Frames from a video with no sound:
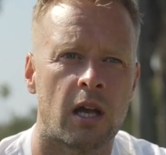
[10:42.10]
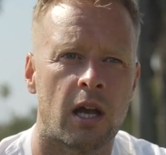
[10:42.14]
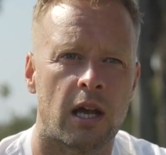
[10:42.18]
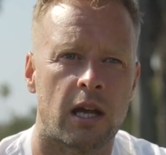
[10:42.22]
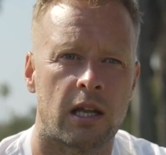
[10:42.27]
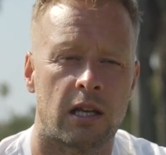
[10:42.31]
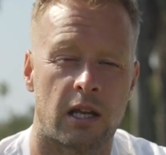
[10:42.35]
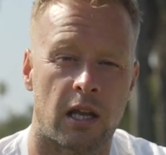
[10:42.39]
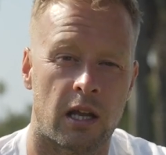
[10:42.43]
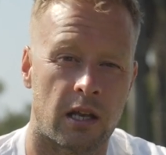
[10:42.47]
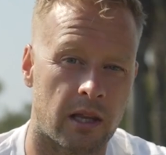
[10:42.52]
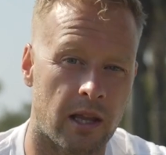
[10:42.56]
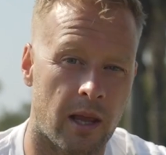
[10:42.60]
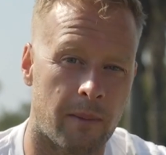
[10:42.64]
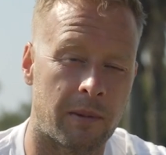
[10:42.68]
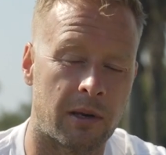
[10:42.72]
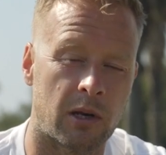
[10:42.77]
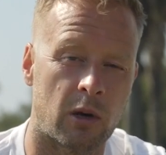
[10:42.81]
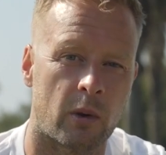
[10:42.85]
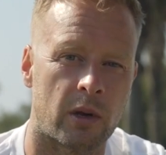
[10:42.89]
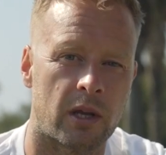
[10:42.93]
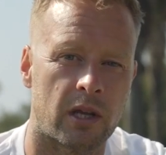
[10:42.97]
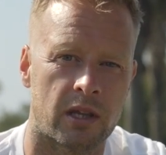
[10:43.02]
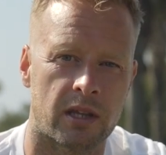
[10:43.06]
And let
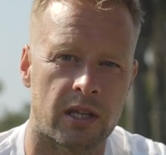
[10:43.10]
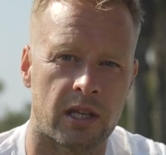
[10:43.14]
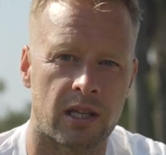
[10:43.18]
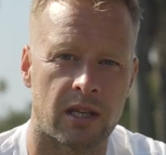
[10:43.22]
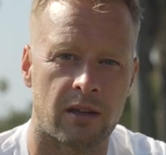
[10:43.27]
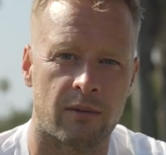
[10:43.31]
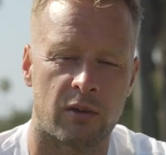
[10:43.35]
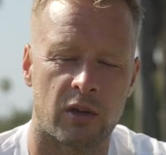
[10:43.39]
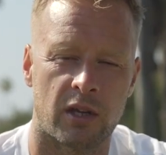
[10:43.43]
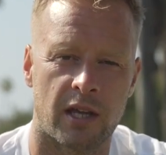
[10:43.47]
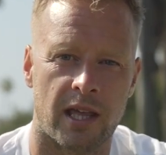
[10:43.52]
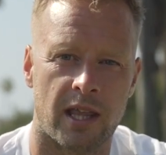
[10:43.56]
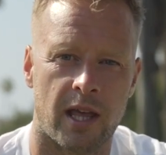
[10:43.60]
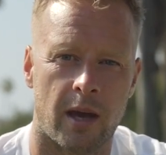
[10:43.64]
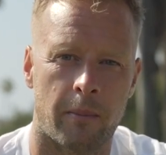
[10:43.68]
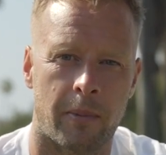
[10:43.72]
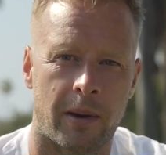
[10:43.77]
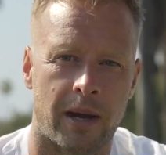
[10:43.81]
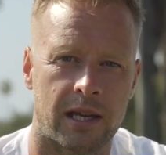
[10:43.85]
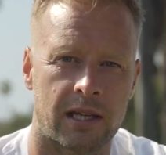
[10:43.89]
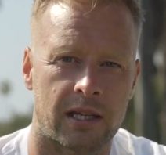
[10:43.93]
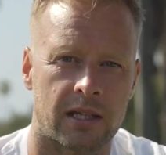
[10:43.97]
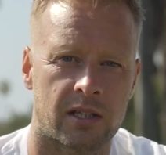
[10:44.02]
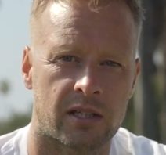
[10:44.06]
me know what you think if you get that
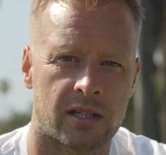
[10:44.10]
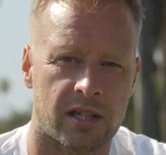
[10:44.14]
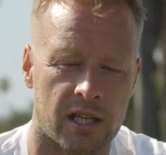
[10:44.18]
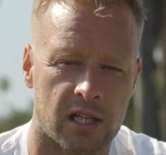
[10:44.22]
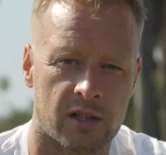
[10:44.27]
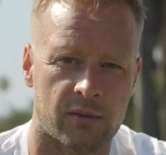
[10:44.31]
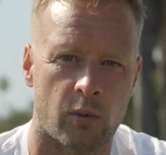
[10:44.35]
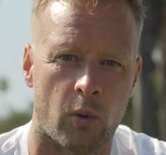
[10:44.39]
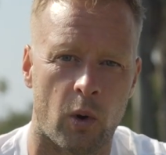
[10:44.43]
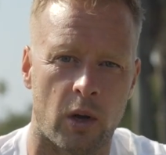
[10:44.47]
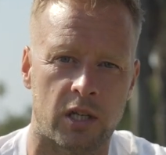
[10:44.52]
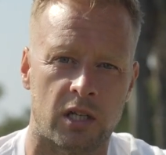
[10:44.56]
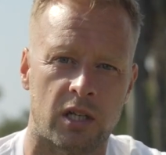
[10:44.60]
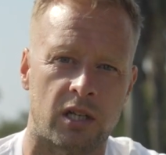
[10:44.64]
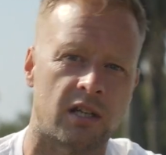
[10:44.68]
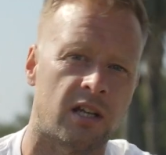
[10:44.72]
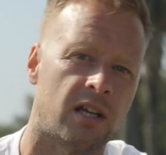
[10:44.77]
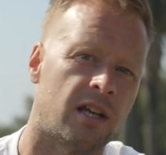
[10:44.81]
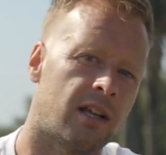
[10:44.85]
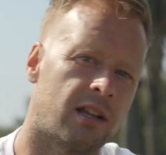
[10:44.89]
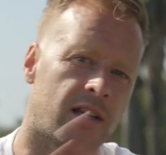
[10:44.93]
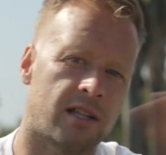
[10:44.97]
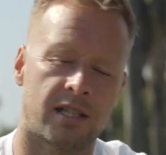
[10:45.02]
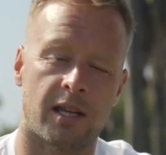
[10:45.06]
package. Thanks for watching.
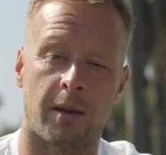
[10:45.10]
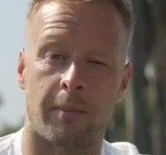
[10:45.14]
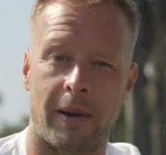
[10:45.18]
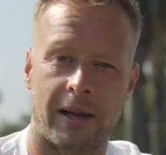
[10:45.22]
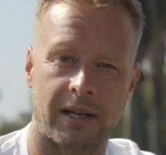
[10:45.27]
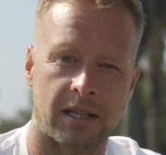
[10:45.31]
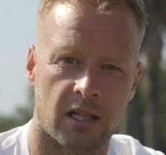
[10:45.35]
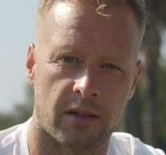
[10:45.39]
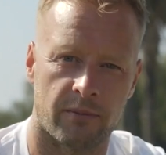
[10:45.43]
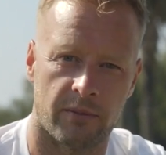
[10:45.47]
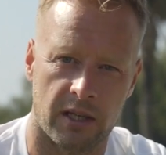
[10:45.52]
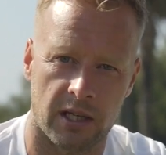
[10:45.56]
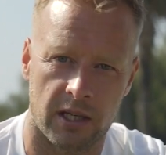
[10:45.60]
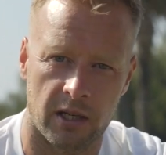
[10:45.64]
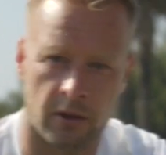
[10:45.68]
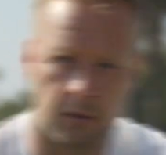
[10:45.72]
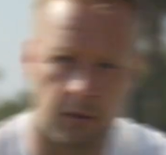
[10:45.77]
Let's get back to the video.